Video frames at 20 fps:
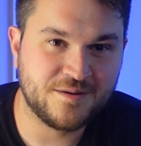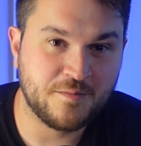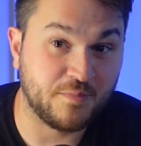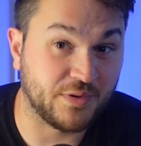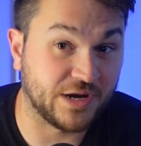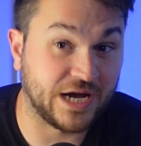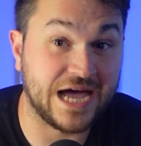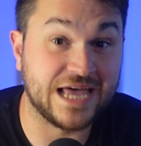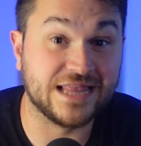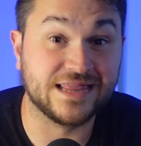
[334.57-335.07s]

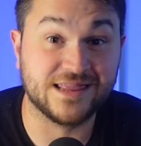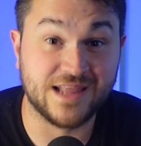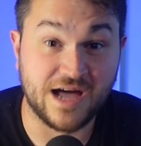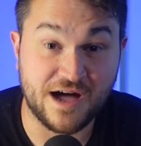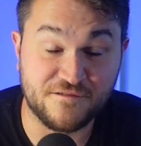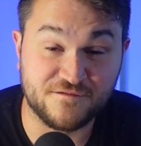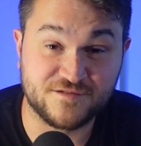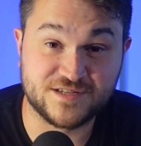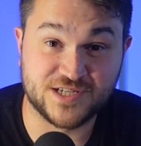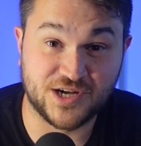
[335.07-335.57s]
but I
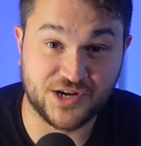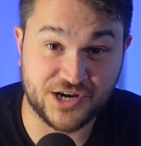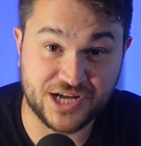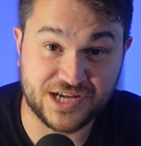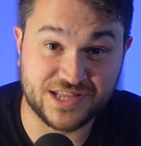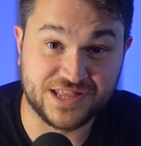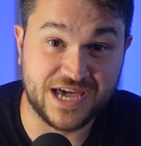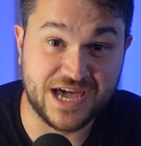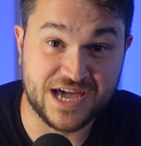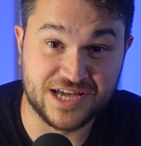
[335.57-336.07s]
love
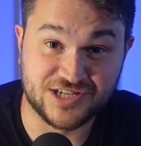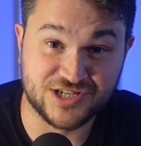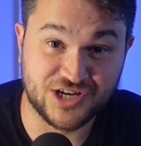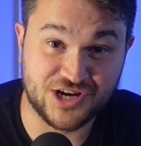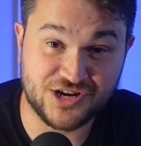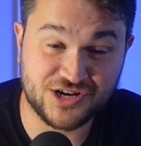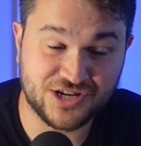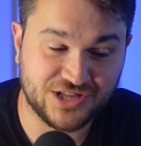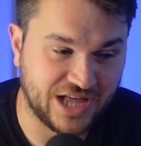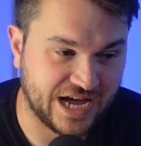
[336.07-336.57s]
Sonic the Hedgehog.